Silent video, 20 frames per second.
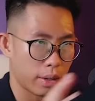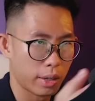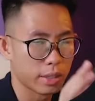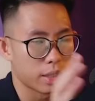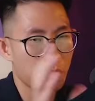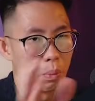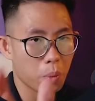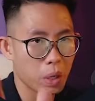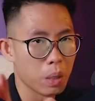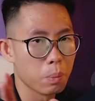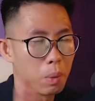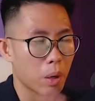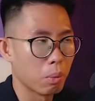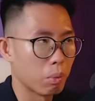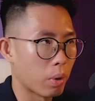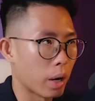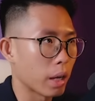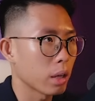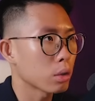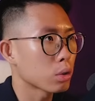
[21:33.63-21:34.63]
is the
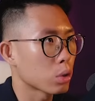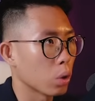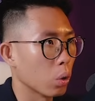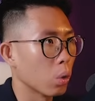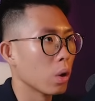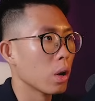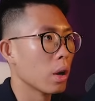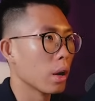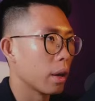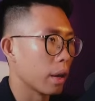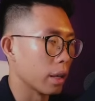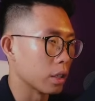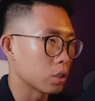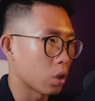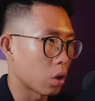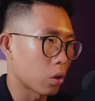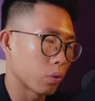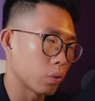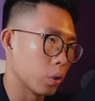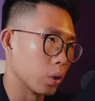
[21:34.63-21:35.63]
minimum, right? So it's
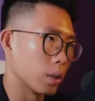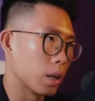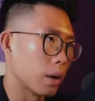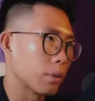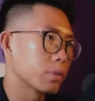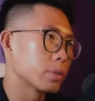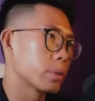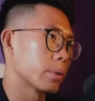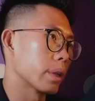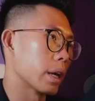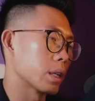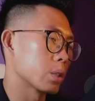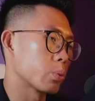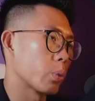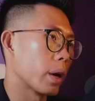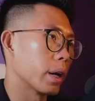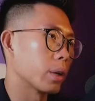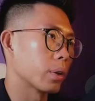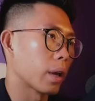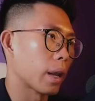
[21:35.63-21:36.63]
sort of good enough. So that's
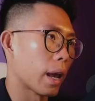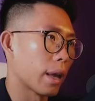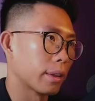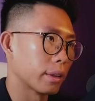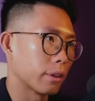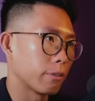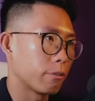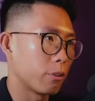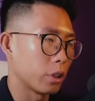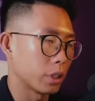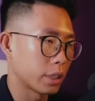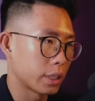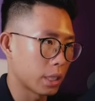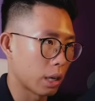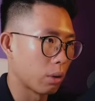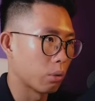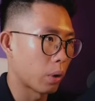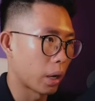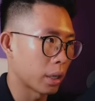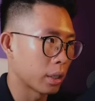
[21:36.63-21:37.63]
why you can enter for a
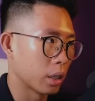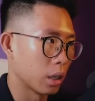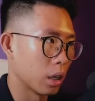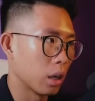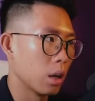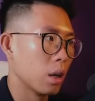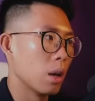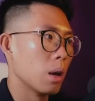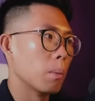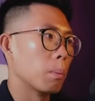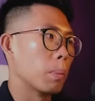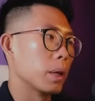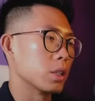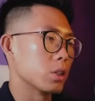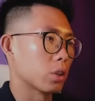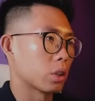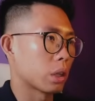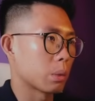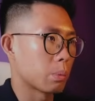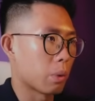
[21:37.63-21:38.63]
sell right here, place
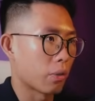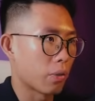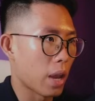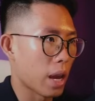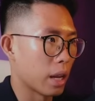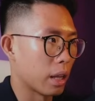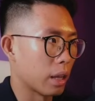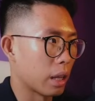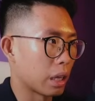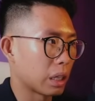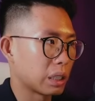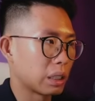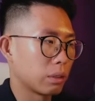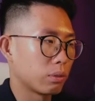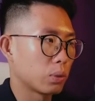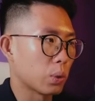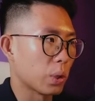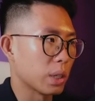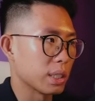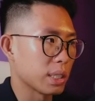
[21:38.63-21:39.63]
your take profit at the
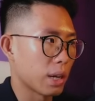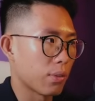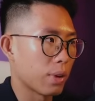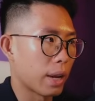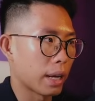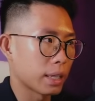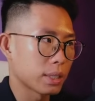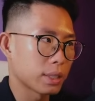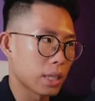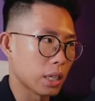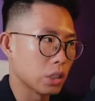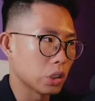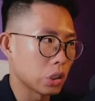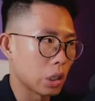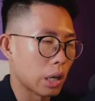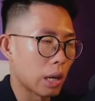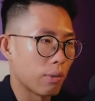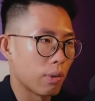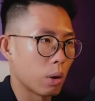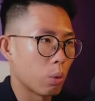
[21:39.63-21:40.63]
negative twenty-seven
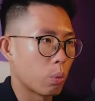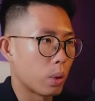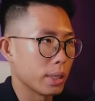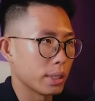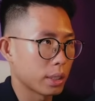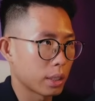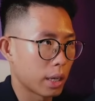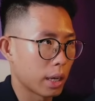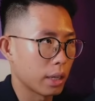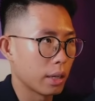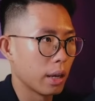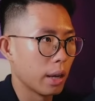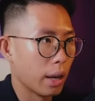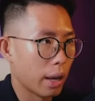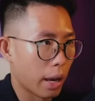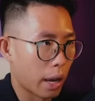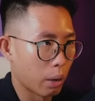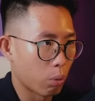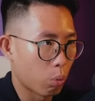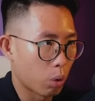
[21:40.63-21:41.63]
extension level once again,
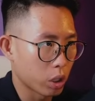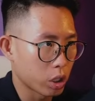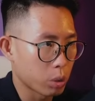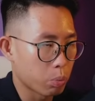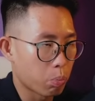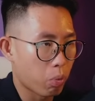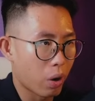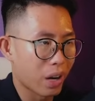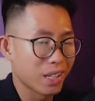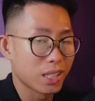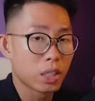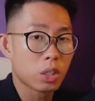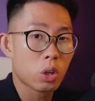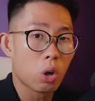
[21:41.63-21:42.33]
and watch price